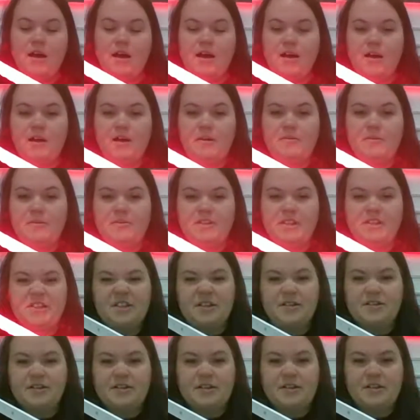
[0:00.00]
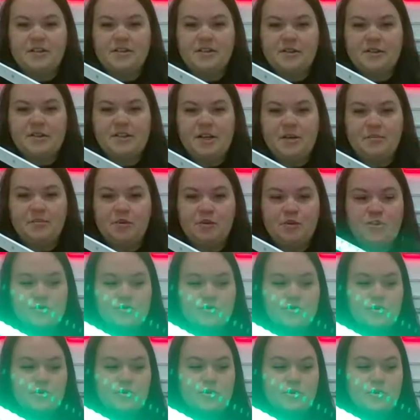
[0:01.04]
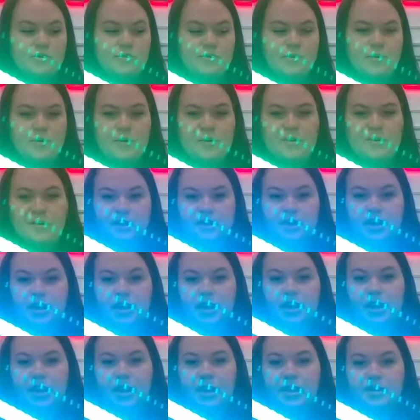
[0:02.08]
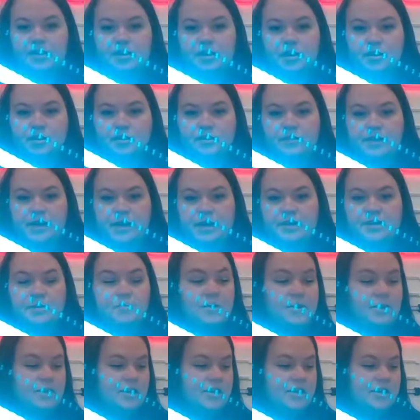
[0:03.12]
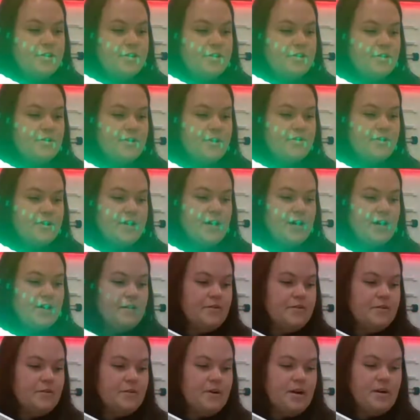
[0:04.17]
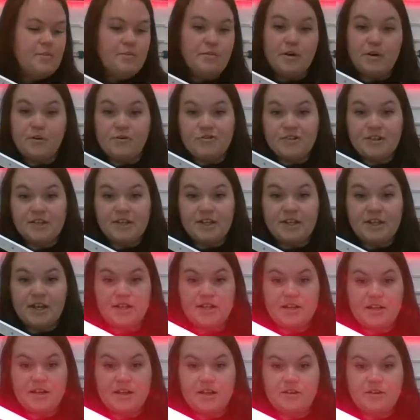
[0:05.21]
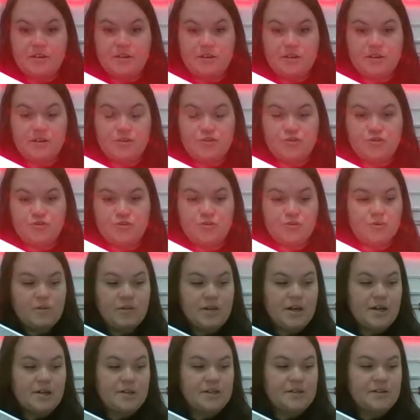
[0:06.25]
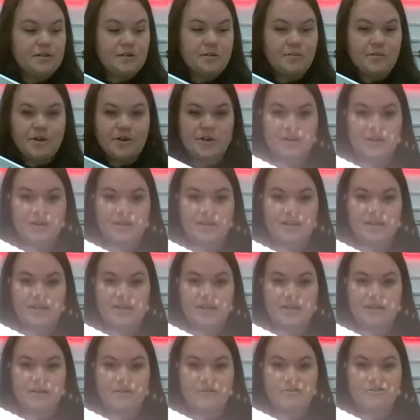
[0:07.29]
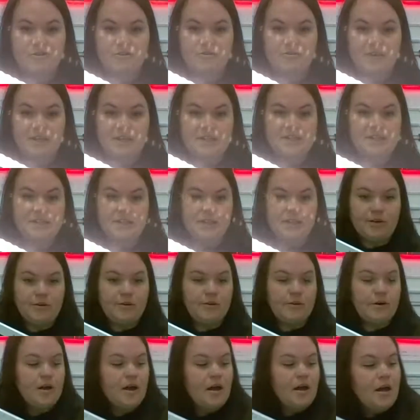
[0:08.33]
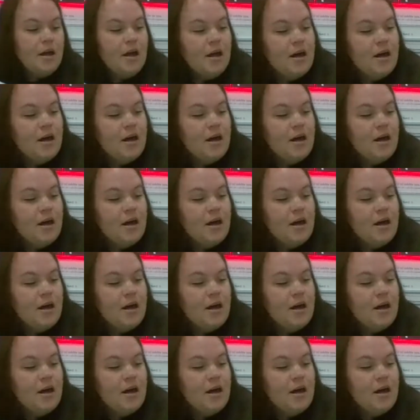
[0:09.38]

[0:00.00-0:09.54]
And this is just a little sample controller. Of course, it has all the flexibility to do every color of the rainbow, just like any other Trulux or American Lighting RGB SKU.